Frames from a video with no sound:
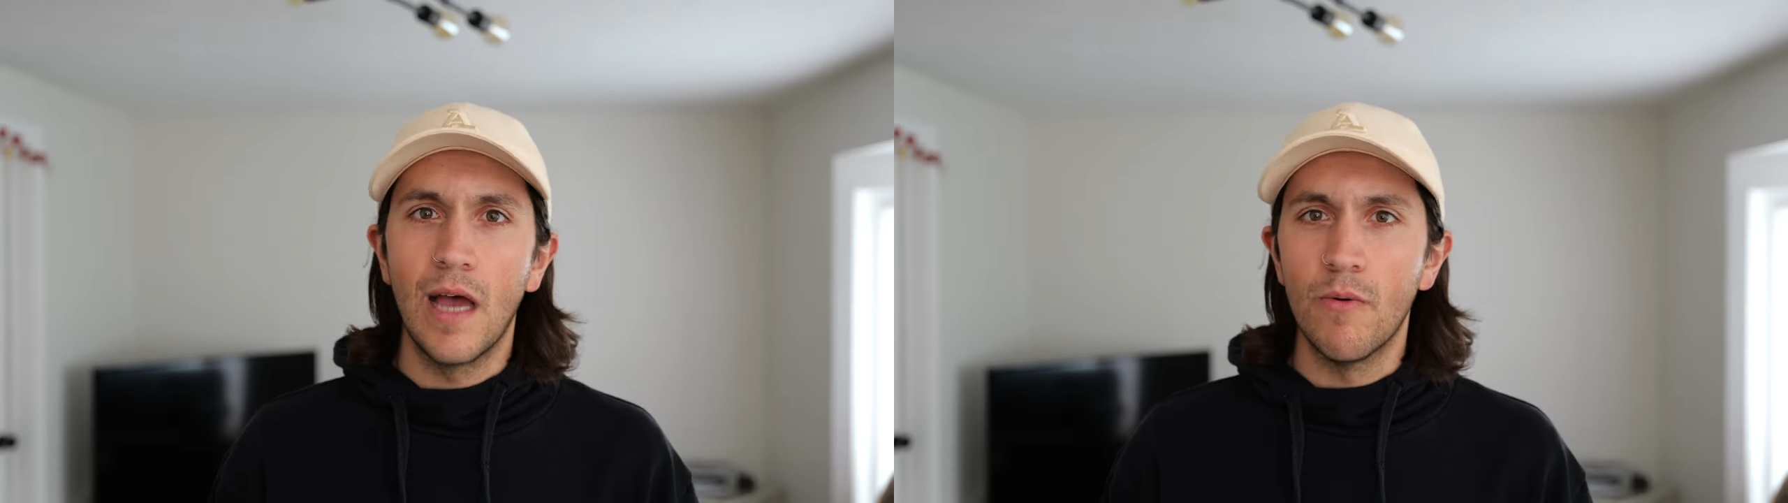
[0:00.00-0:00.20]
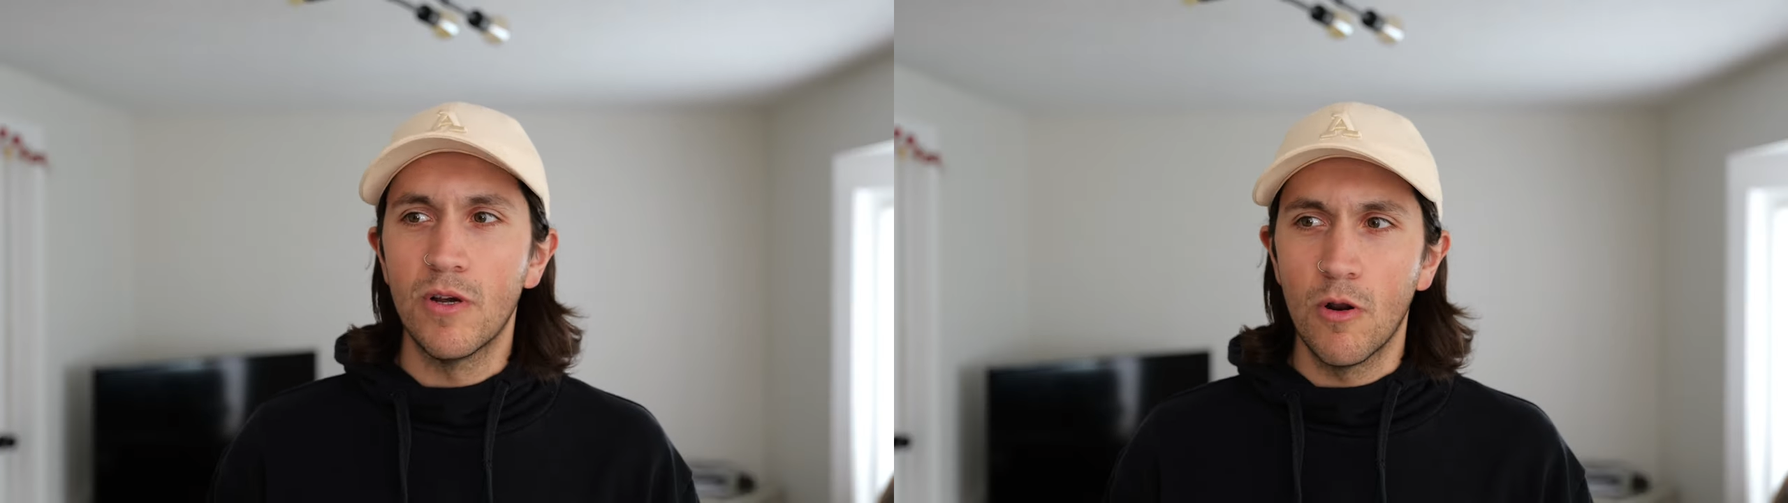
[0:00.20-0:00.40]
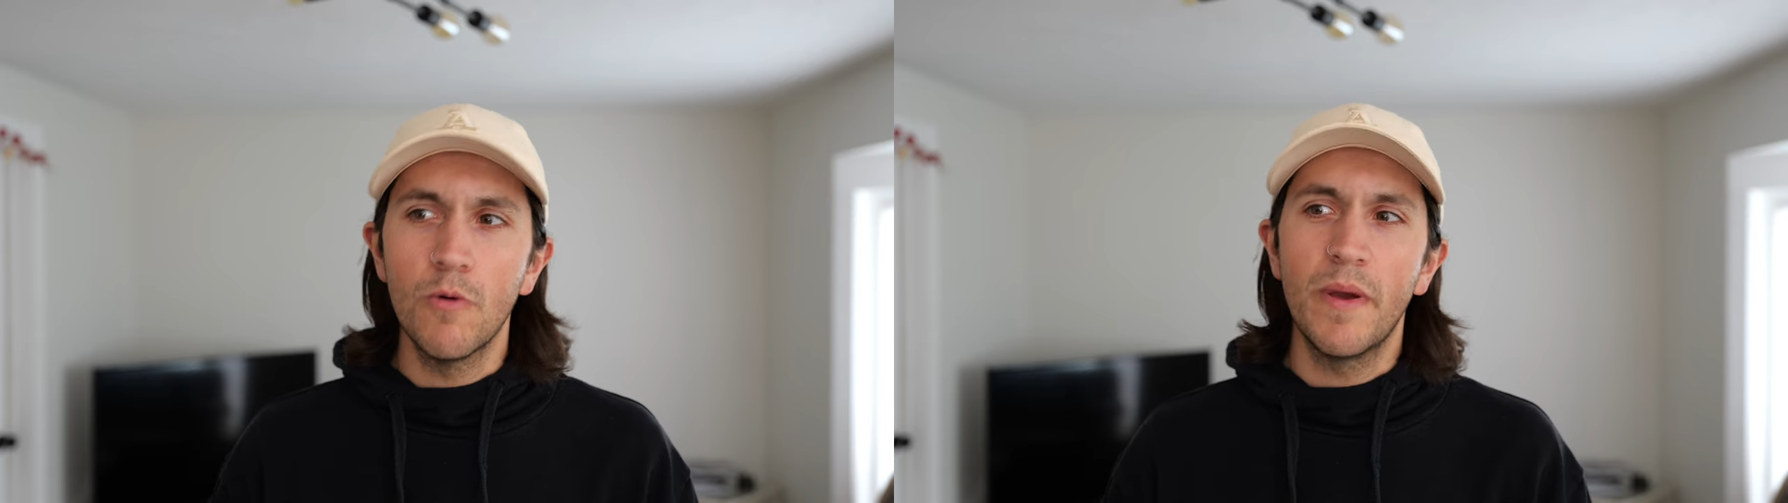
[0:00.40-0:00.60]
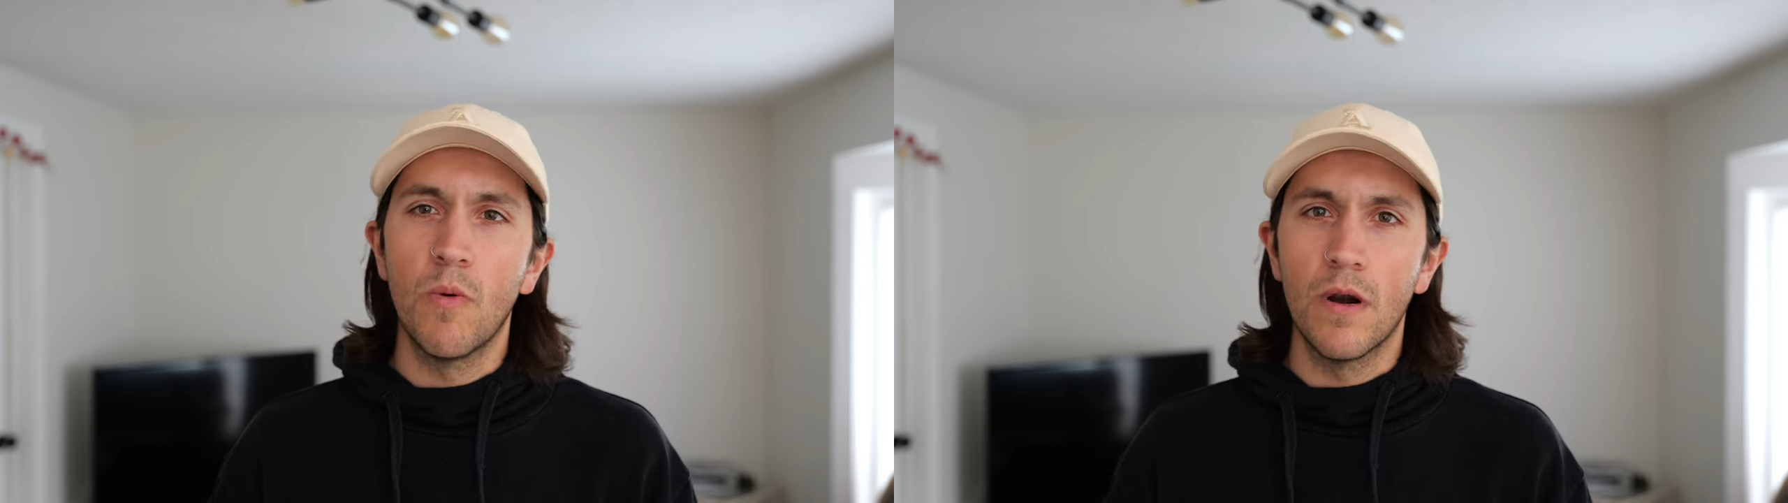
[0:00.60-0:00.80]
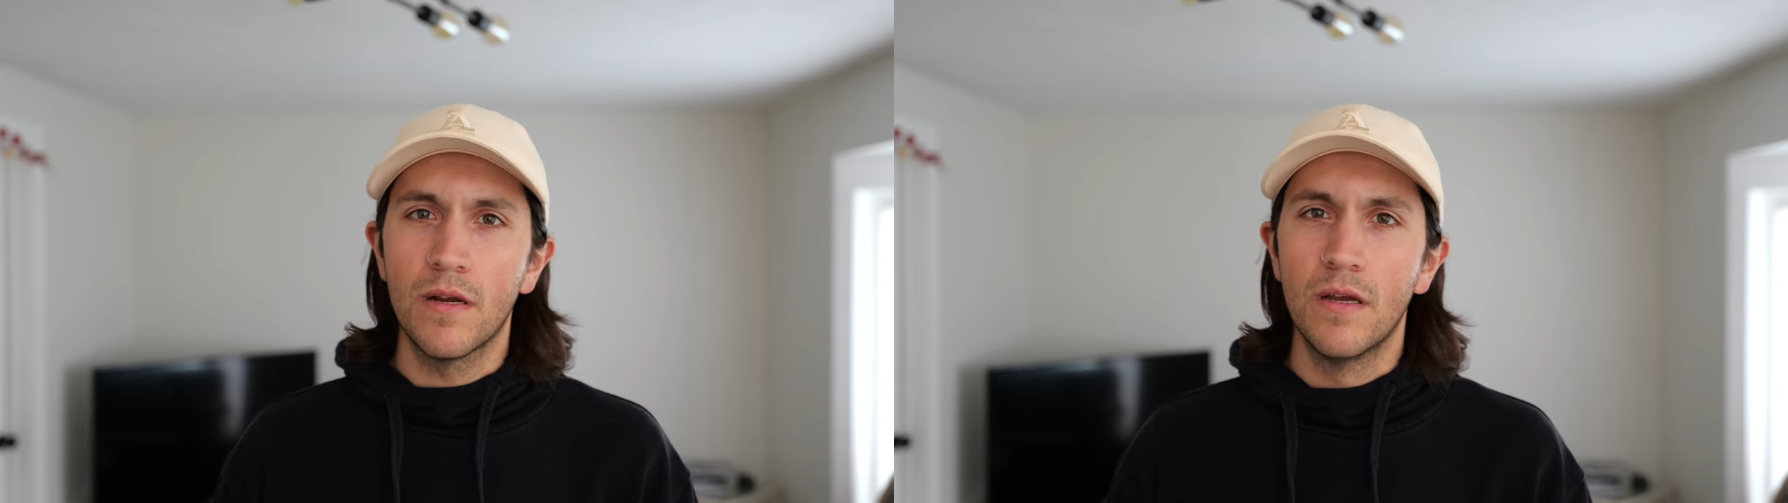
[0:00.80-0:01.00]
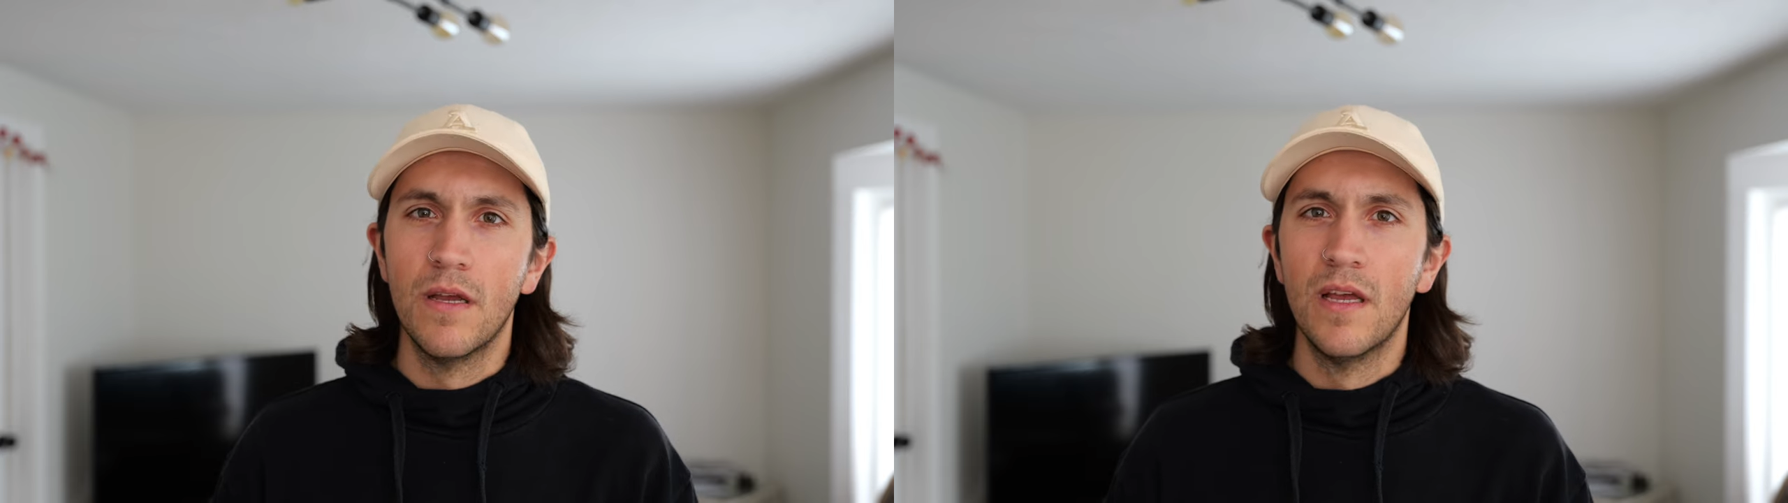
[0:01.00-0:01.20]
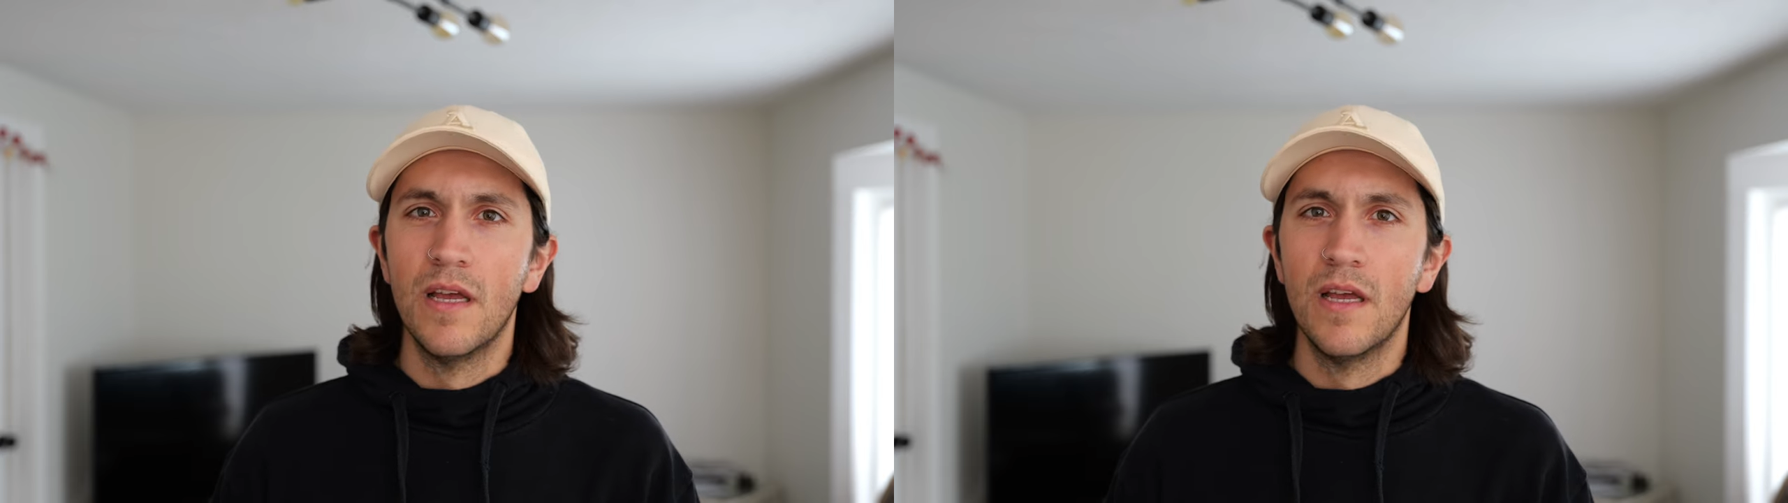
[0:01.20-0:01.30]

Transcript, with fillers: I would go to my work